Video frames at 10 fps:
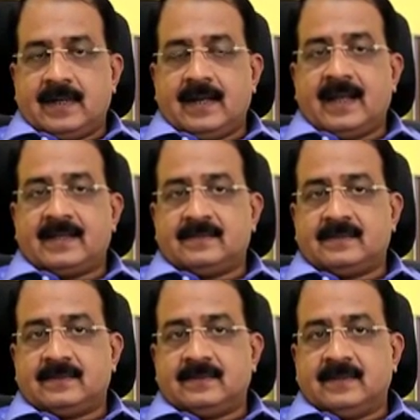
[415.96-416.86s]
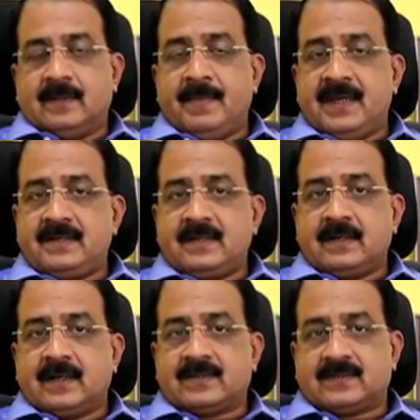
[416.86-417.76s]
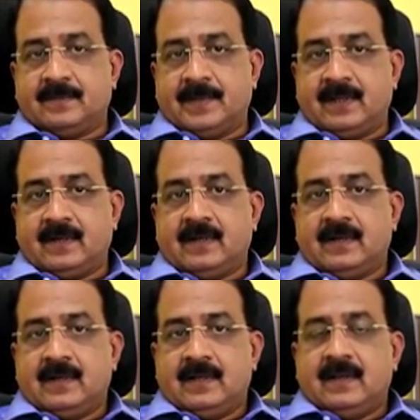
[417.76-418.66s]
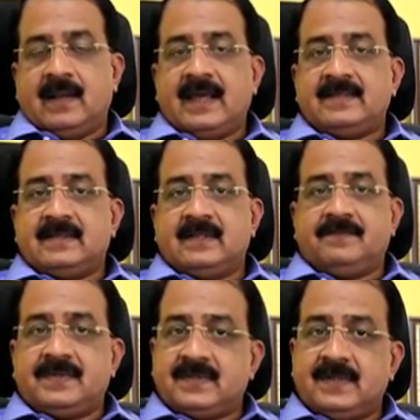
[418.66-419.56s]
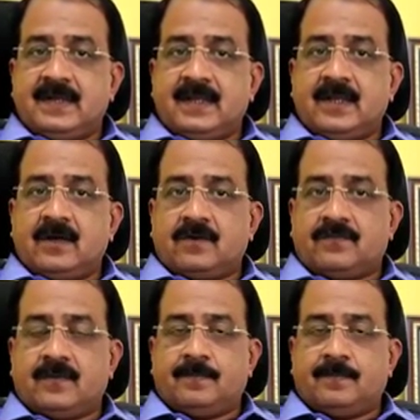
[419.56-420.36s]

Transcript: and as the major customer lies in the vicinity of